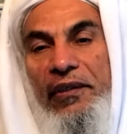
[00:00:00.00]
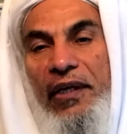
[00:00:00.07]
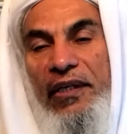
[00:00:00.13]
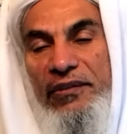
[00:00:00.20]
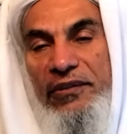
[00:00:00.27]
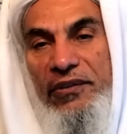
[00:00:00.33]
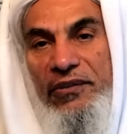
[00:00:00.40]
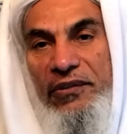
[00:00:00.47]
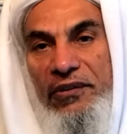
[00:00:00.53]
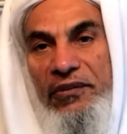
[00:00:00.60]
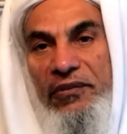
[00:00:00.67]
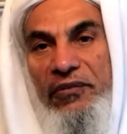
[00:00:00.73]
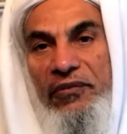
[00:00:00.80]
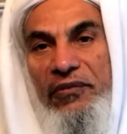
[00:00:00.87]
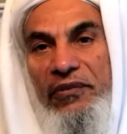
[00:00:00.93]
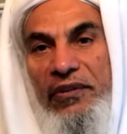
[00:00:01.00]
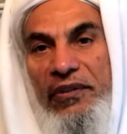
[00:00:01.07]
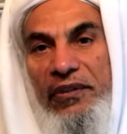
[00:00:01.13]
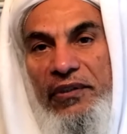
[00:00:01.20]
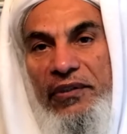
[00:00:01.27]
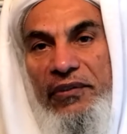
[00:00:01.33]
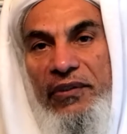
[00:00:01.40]
As you know,
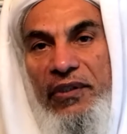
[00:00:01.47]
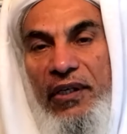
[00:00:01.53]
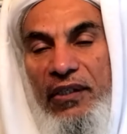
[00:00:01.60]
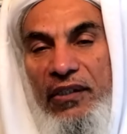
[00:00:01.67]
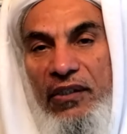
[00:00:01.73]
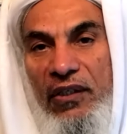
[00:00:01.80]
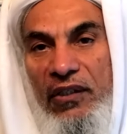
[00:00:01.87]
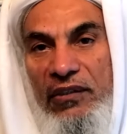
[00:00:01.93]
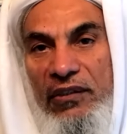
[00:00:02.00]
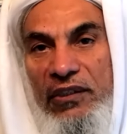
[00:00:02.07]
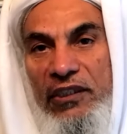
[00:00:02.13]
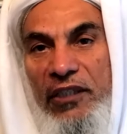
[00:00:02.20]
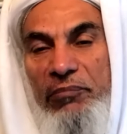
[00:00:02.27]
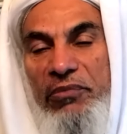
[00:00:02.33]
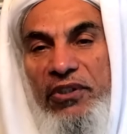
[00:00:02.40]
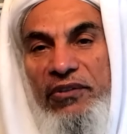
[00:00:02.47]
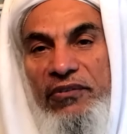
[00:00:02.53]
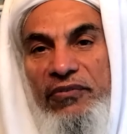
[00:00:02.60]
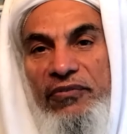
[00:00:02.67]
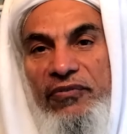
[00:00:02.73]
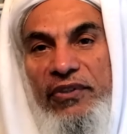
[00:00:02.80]
our concept of